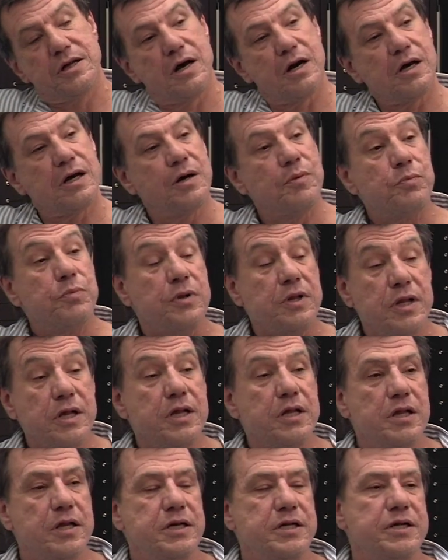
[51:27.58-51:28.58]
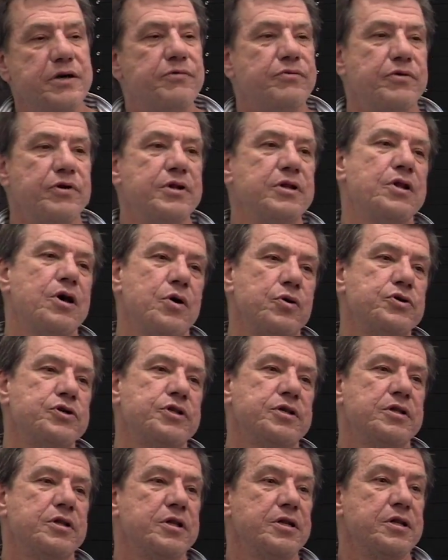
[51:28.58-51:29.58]
completely different
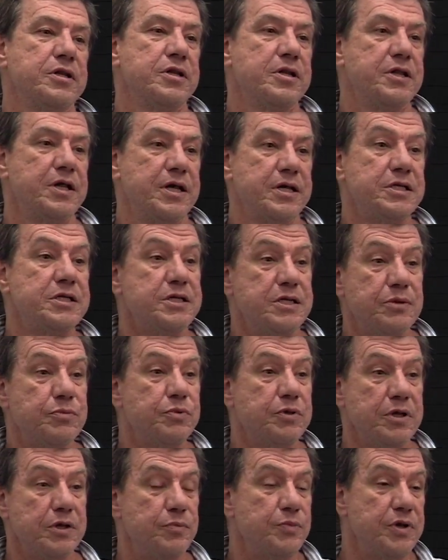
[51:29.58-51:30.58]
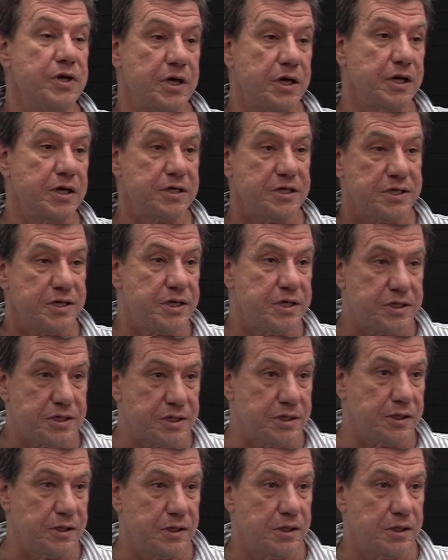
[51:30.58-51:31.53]
notion than simply being a citizen.